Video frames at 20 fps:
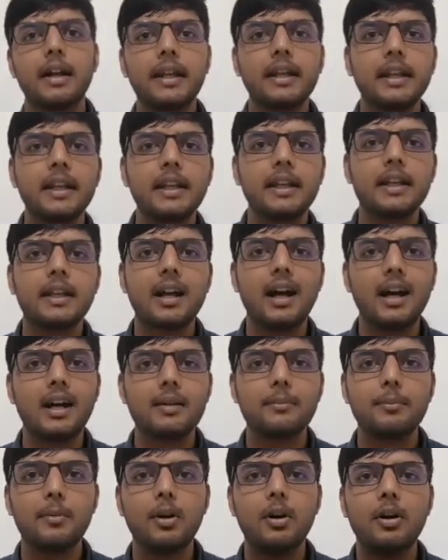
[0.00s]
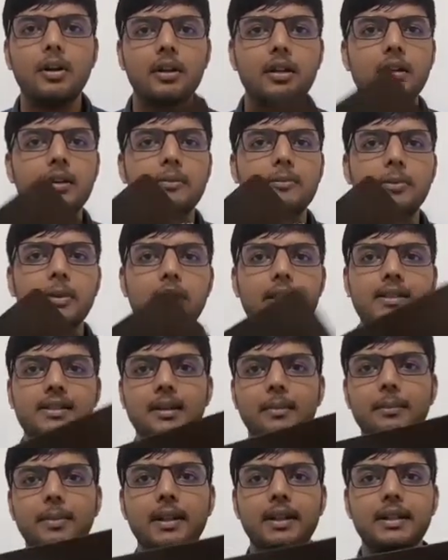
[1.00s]
any cardboard, for
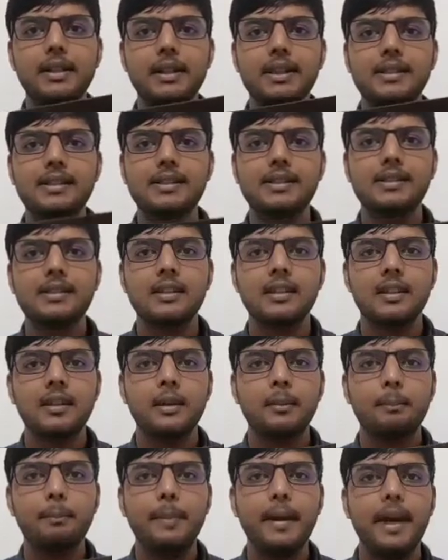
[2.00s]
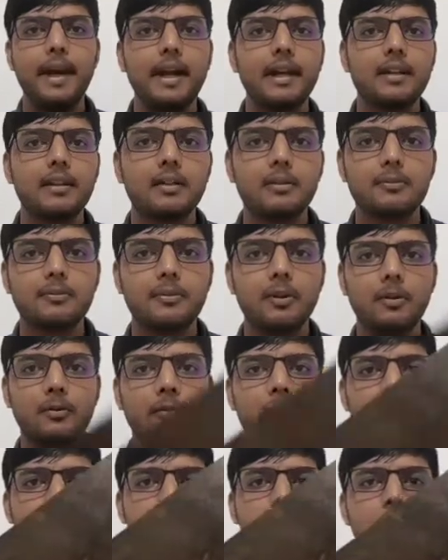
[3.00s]
example, this pad
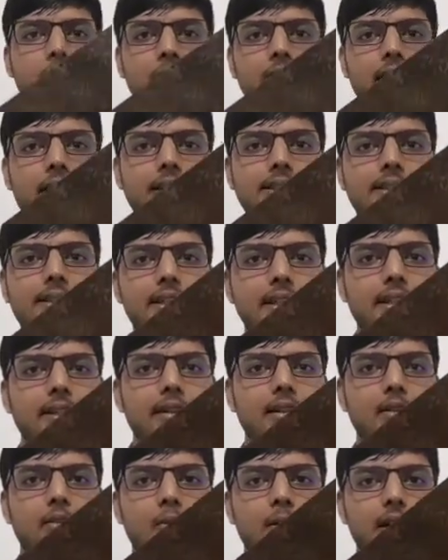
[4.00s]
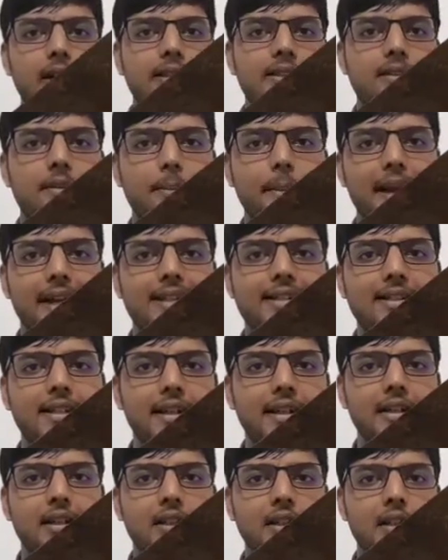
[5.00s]
from which you can't see what is the back
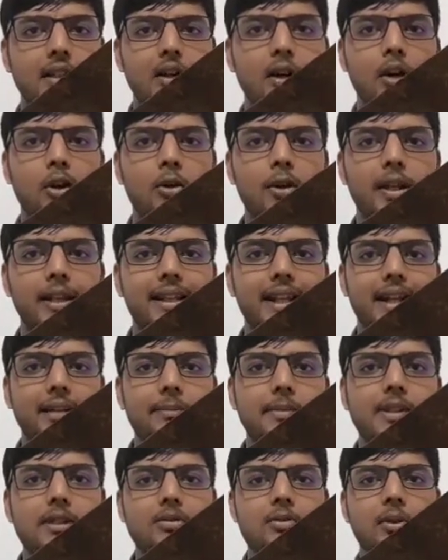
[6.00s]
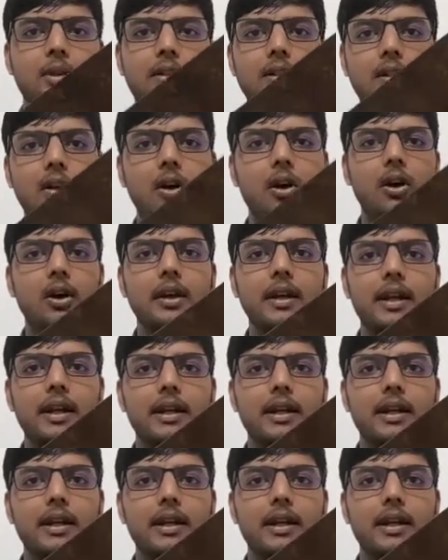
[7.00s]
side. Okay, that means what? The all